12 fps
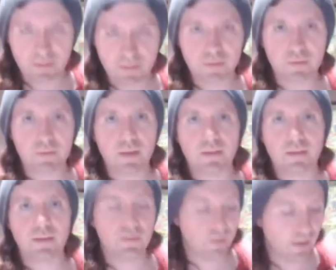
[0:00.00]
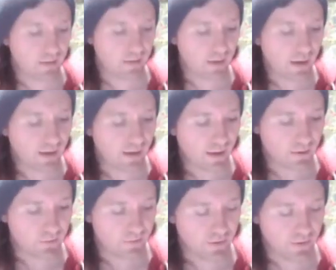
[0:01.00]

you got that out of